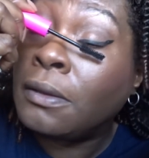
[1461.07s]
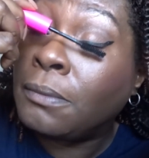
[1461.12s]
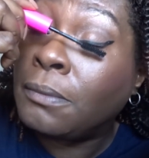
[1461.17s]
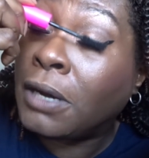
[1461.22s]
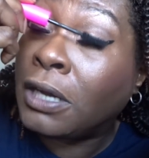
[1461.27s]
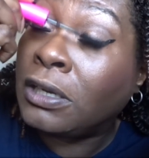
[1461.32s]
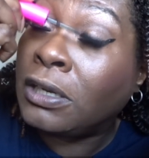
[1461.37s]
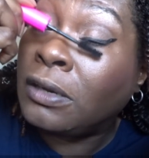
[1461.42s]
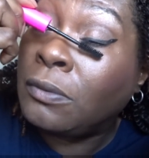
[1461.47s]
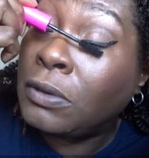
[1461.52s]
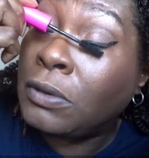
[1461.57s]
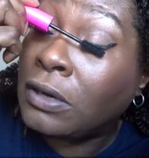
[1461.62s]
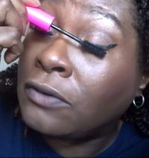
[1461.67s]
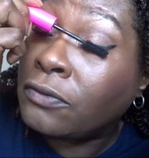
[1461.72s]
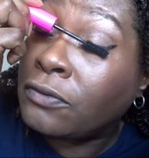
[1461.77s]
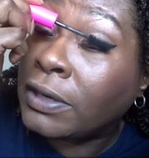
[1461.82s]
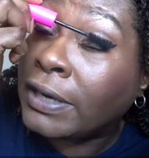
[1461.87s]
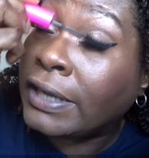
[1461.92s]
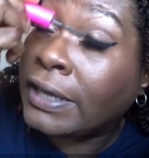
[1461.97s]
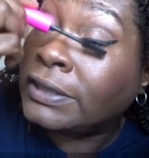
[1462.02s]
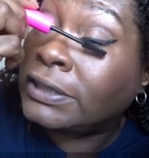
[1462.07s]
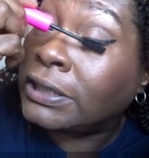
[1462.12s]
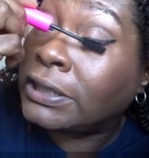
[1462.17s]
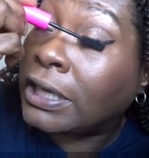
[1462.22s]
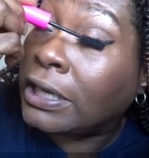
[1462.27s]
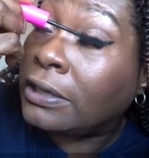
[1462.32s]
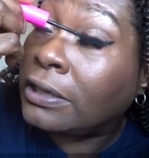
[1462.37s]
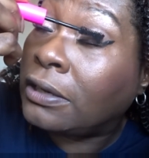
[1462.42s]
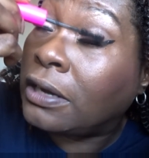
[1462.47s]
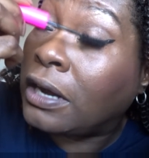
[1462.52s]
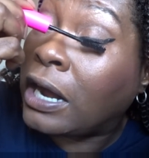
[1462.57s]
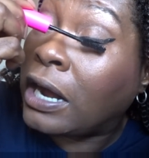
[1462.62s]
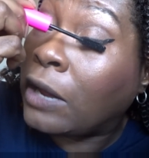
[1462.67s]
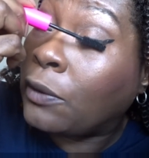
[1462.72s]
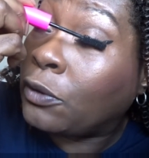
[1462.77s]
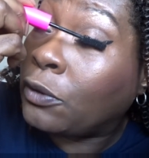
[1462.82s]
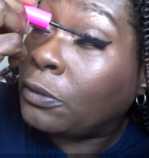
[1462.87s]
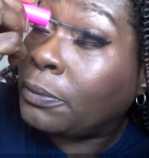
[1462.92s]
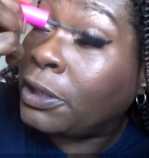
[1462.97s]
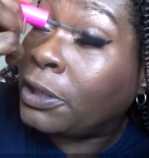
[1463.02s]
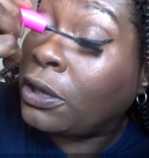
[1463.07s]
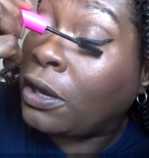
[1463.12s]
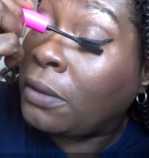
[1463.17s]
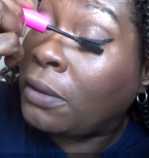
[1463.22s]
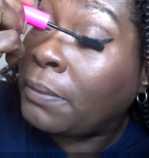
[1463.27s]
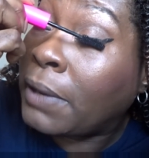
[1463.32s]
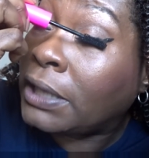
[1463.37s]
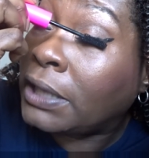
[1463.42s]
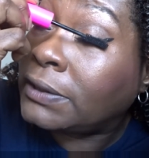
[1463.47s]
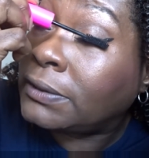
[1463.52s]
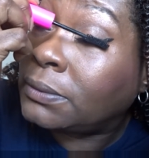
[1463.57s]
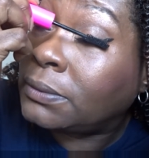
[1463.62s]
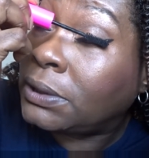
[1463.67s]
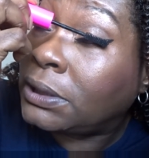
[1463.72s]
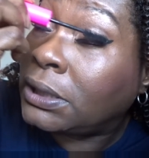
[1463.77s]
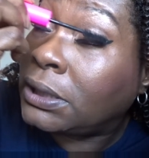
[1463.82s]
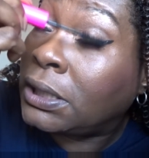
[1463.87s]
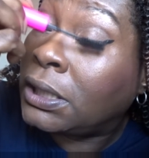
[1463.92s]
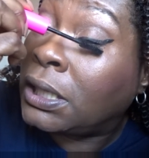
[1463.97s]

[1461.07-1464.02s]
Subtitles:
But I know when I've run out again, I will be going back to it.